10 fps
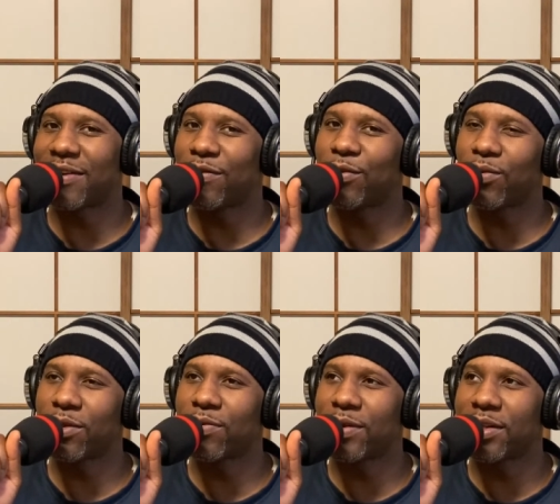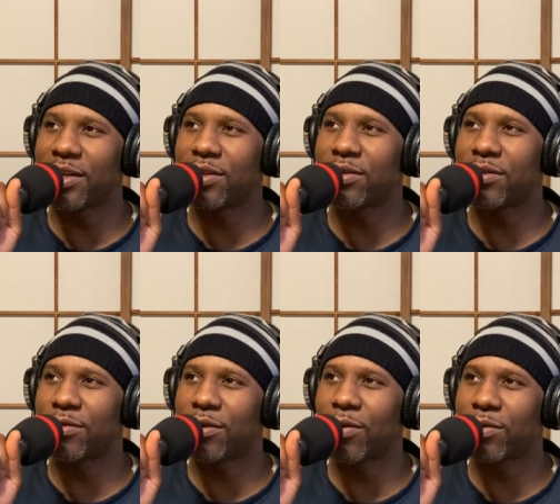If you want the one and
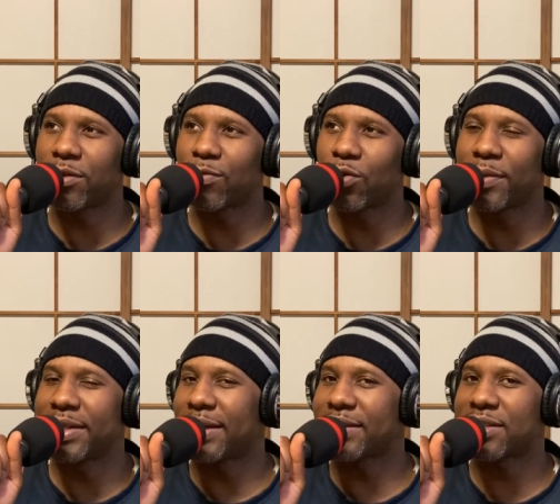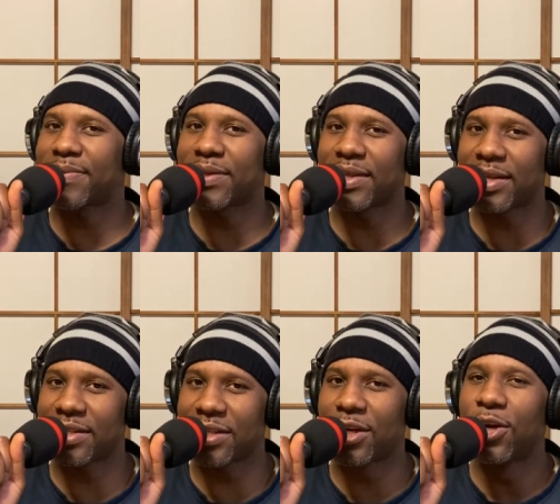you go into the room and it doesn't smell
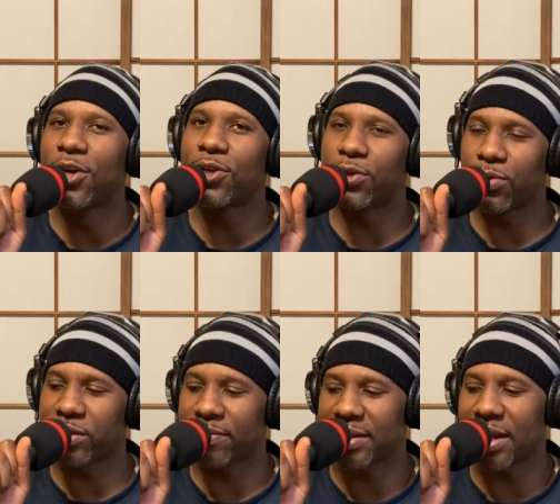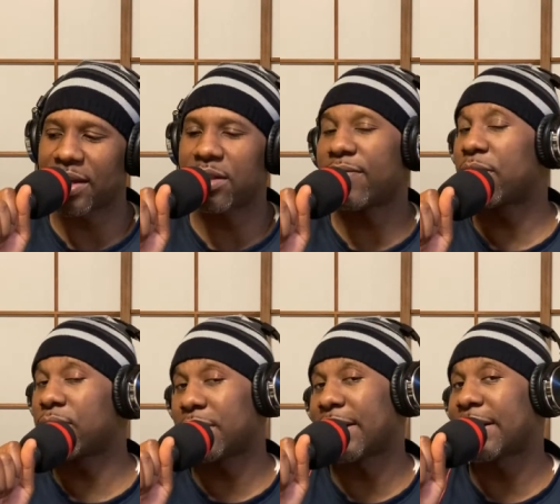dusty, you're doing something nice. If you go
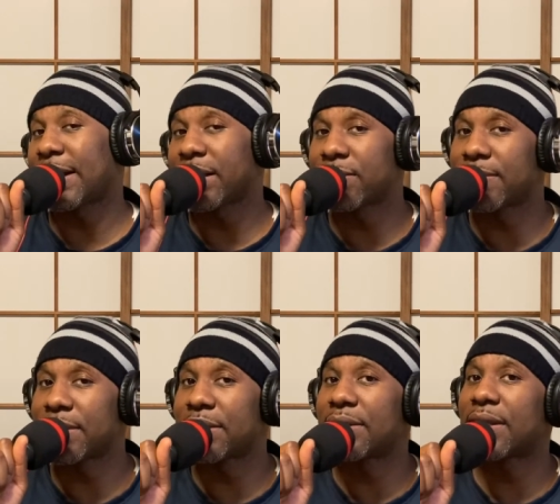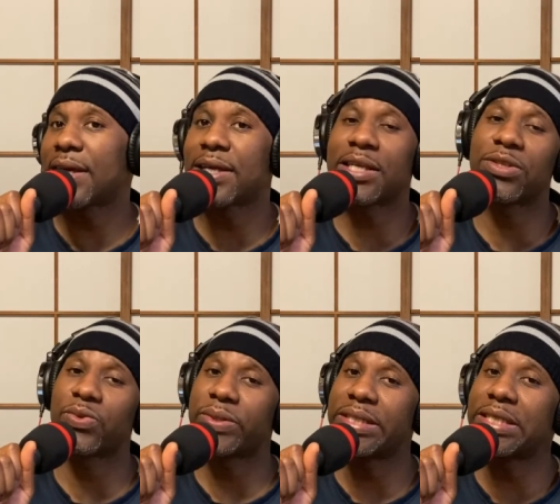to like a nice one, like it's
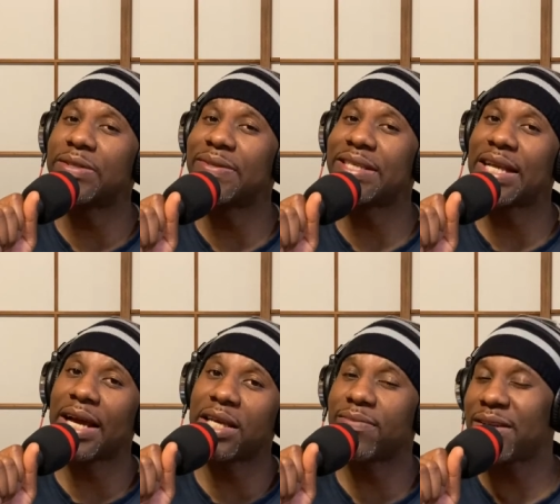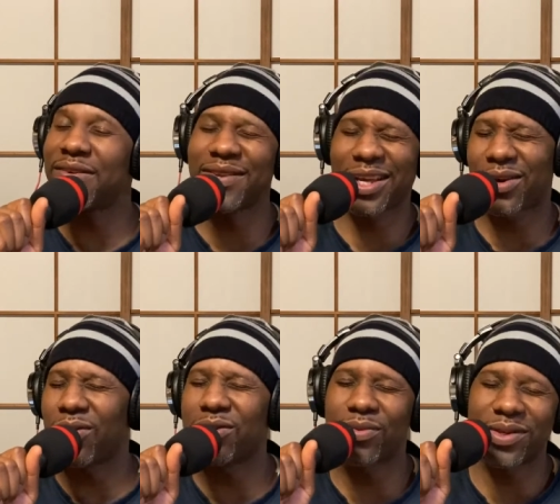really, really nice. But even like an
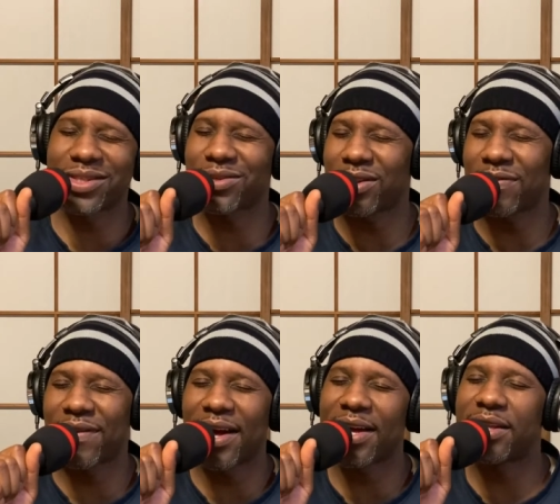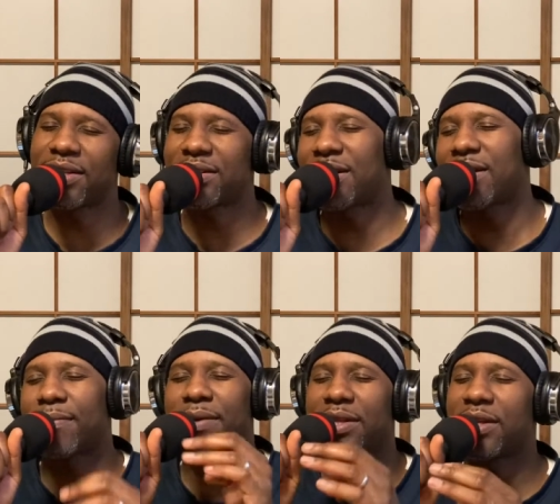older one, it's totally fine. It's not a
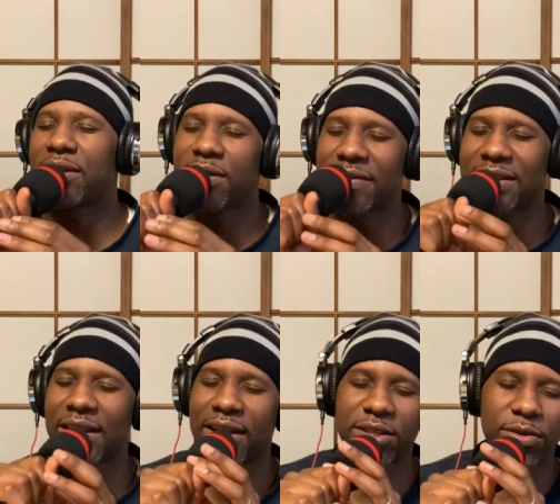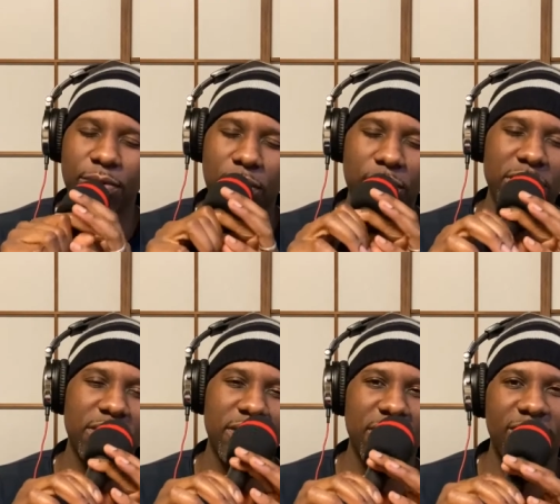big deal. If it's not like super old,
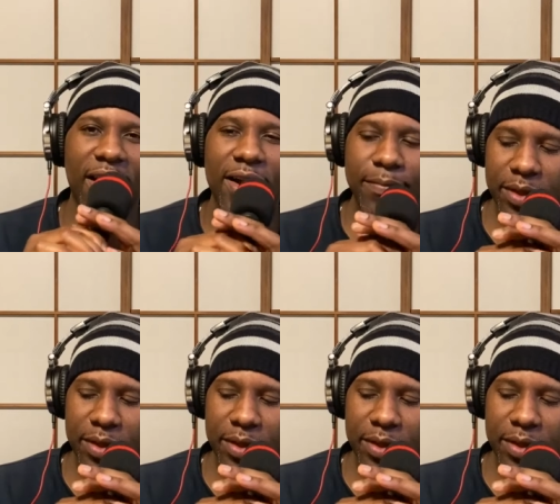it's fine.